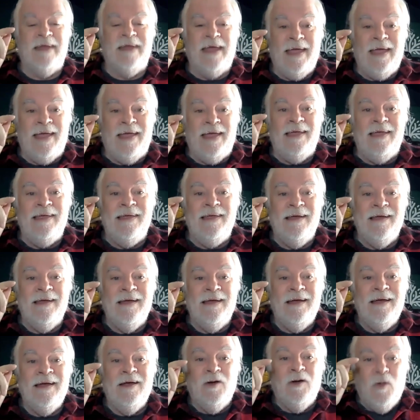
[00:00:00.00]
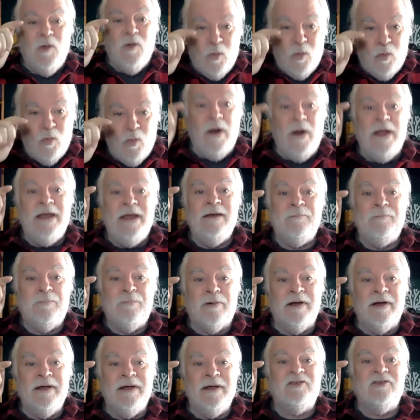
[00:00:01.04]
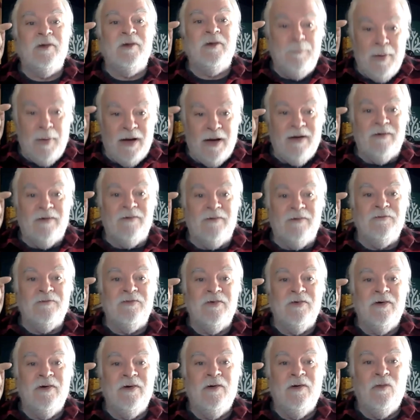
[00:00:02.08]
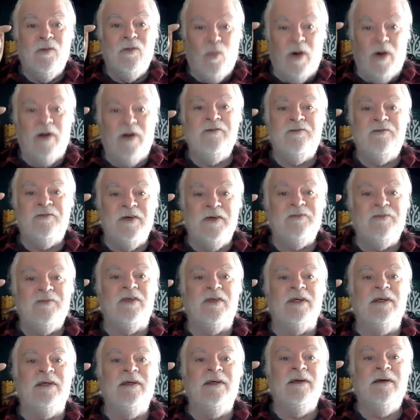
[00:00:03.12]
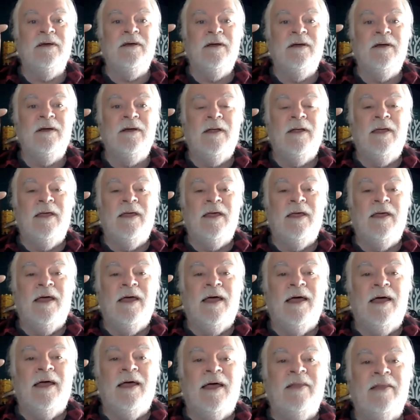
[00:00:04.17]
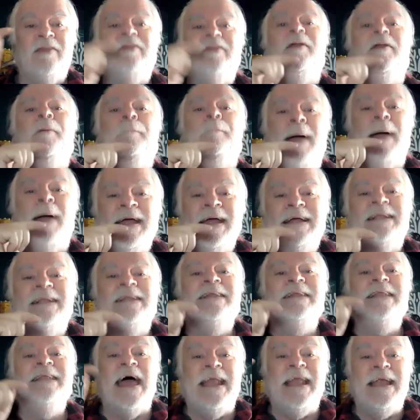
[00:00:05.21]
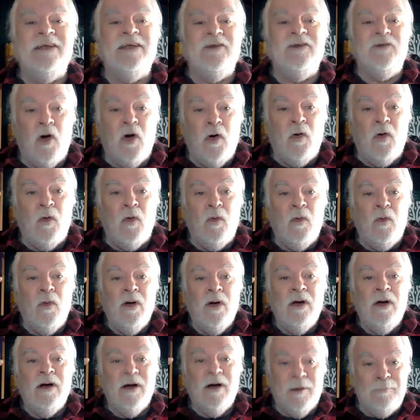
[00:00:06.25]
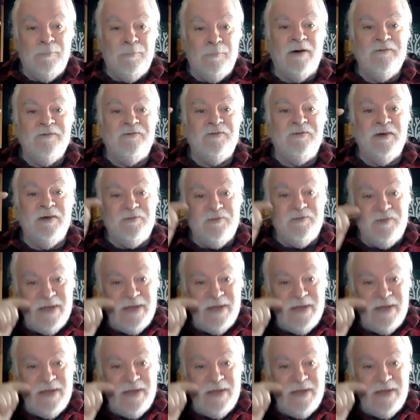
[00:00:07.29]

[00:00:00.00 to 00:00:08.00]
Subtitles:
the day when it breaks above 150. The bank let it go above